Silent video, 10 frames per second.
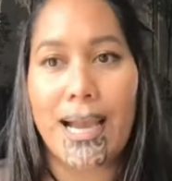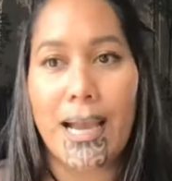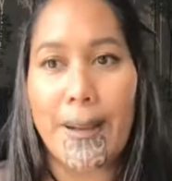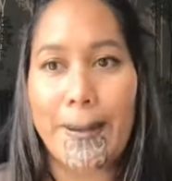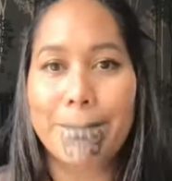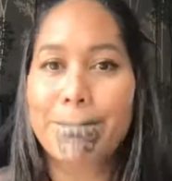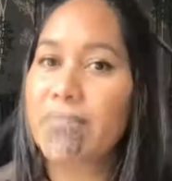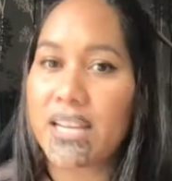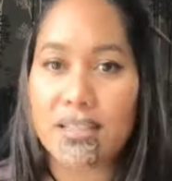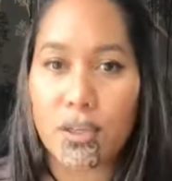
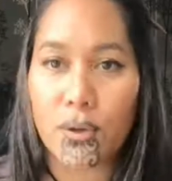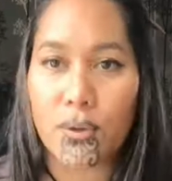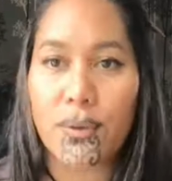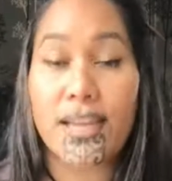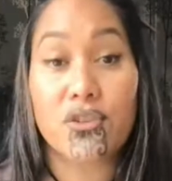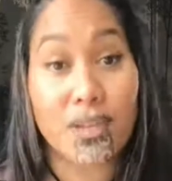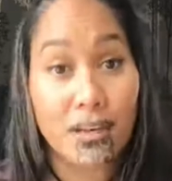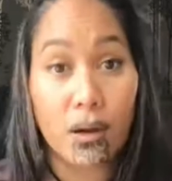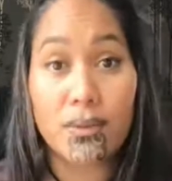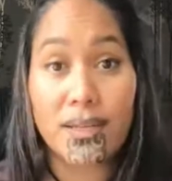And so as you
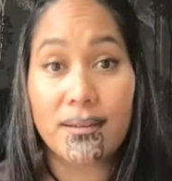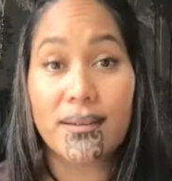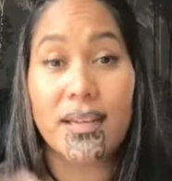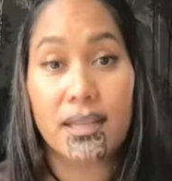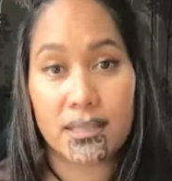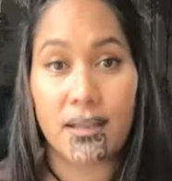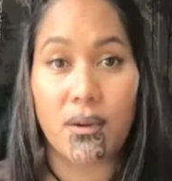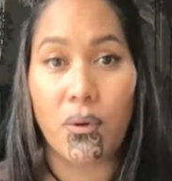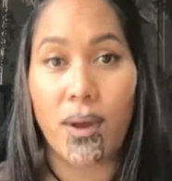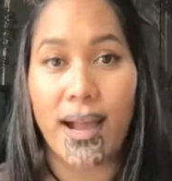get older, it gets a
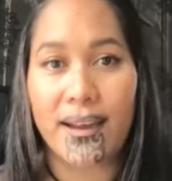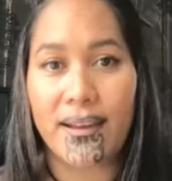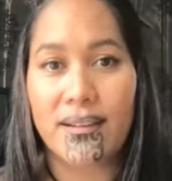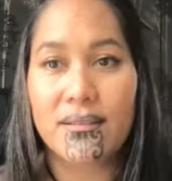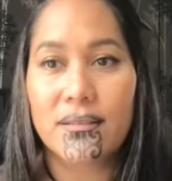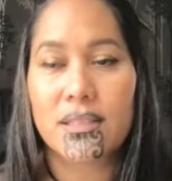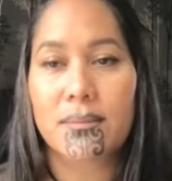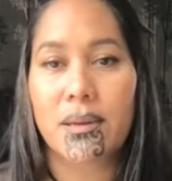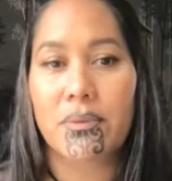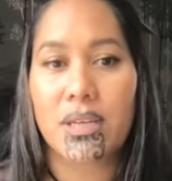little harder
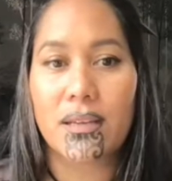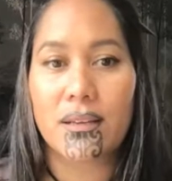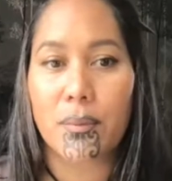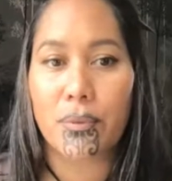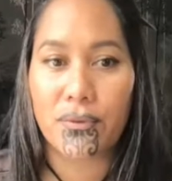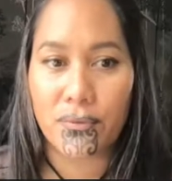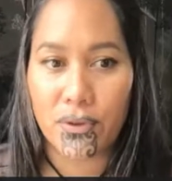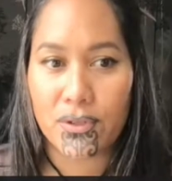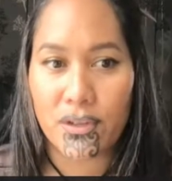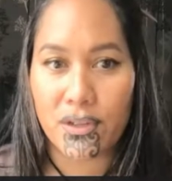to be able to get approved
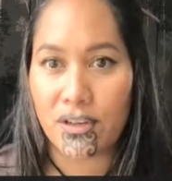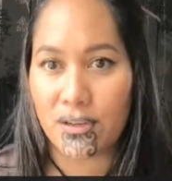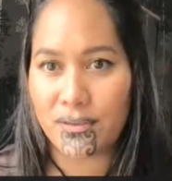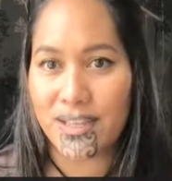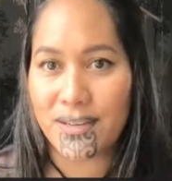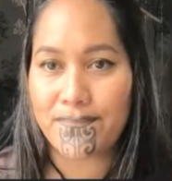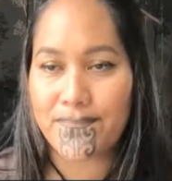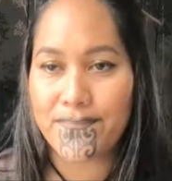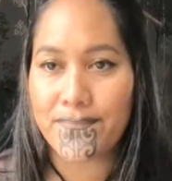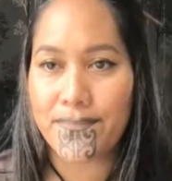for those kind of loans, yeah?
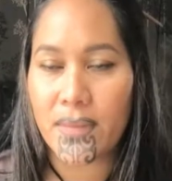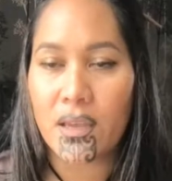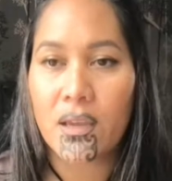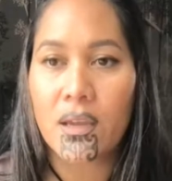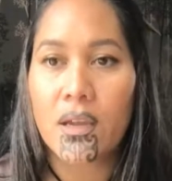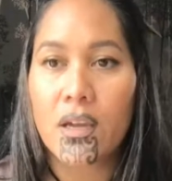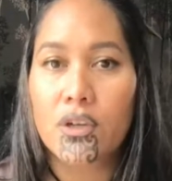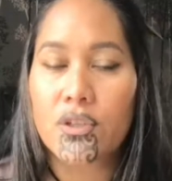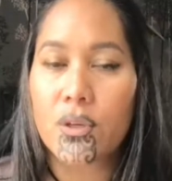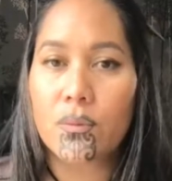
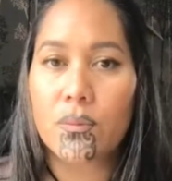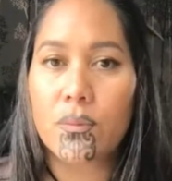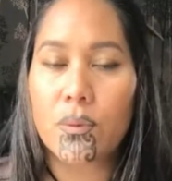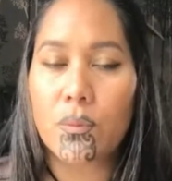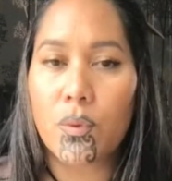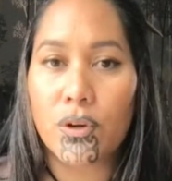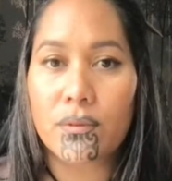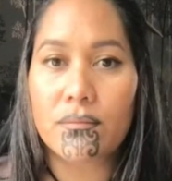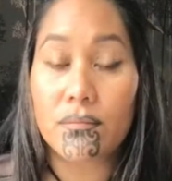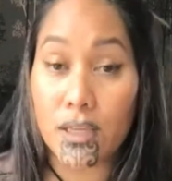So
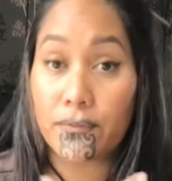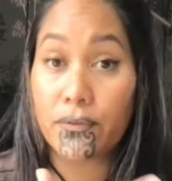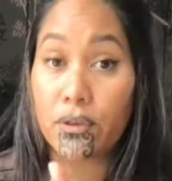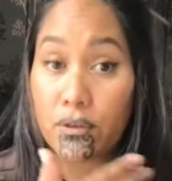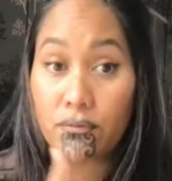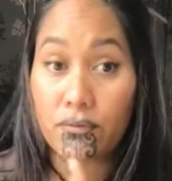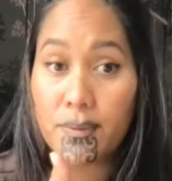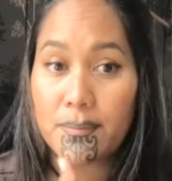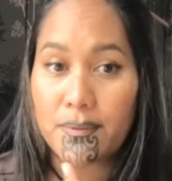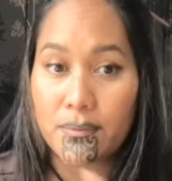if you
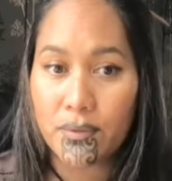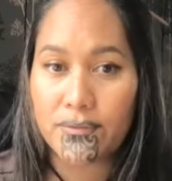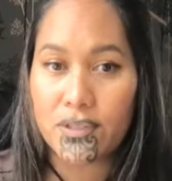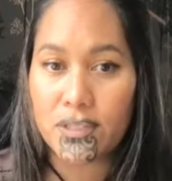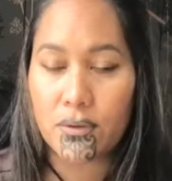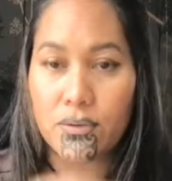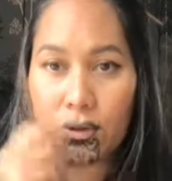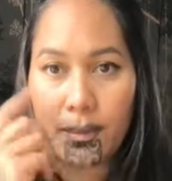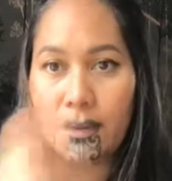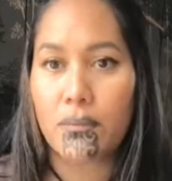remember what I've just told
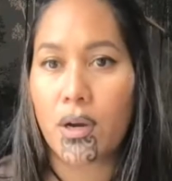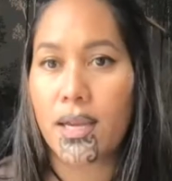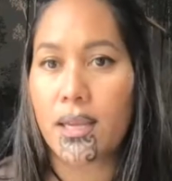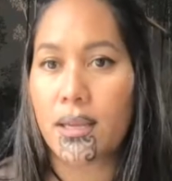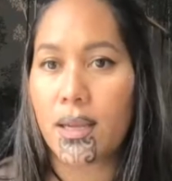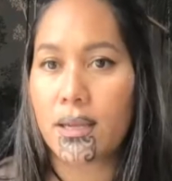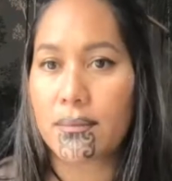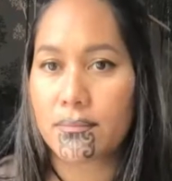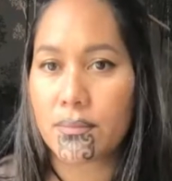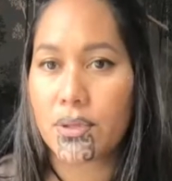you about my
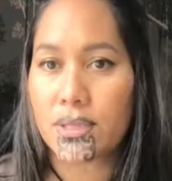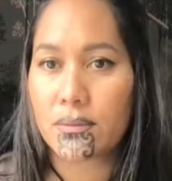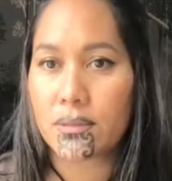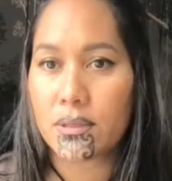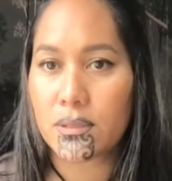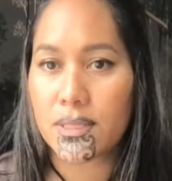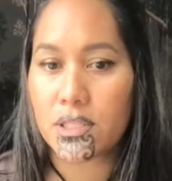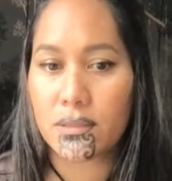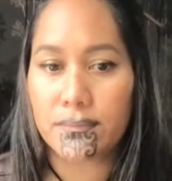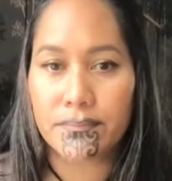personal
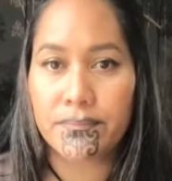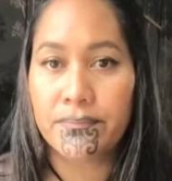situation,